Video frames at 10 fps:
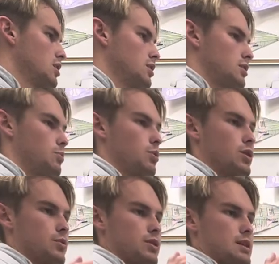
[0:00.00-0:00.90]
The
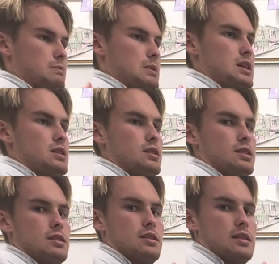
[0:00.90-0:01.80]
point where they meet,
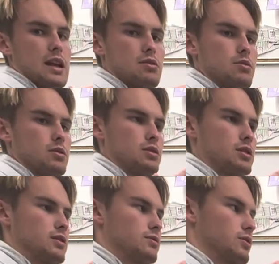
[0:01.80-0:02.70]
that's what we're
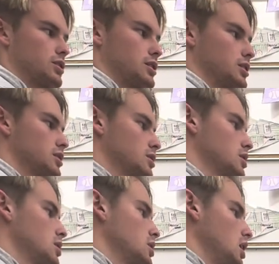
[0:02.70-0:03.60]
looking for here.
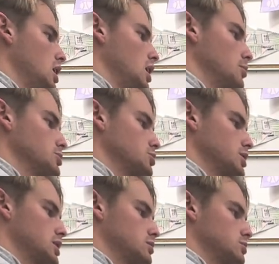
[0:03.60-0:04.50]
So
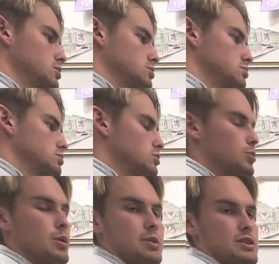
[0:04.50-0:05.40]
you'll
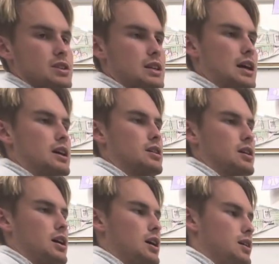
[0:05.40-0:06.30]
be able to see that
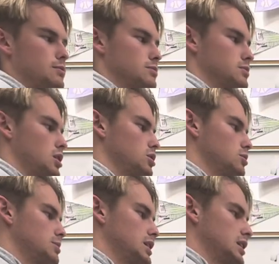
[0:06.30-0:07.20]
a
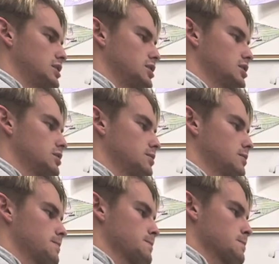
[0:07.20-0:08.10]
little bit later.
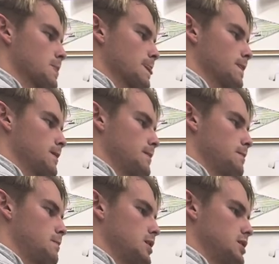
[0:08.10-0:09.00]

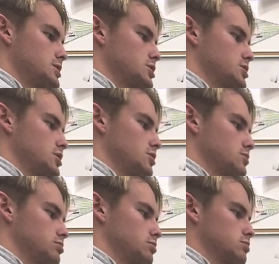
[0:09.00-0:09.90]
But just know
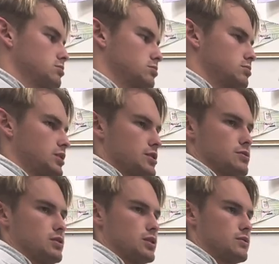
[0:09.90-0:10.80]
that's
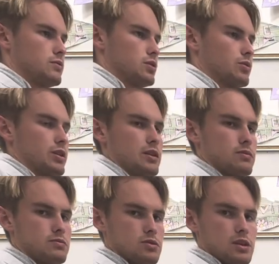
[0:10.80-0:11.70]
what we're looking for. We're gonna
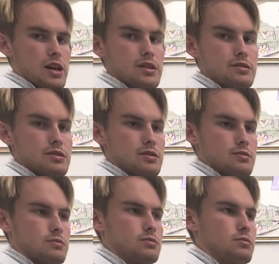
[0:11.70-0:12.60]
have two lines,
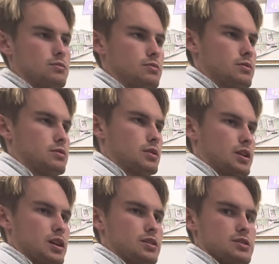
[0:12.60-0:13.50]
they're
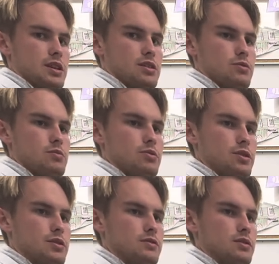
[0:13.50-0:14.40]
gonna intersect at one point
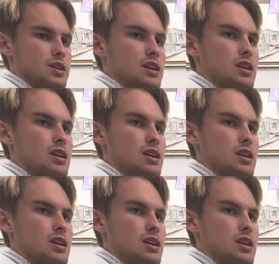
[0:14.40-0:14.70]
hopefully.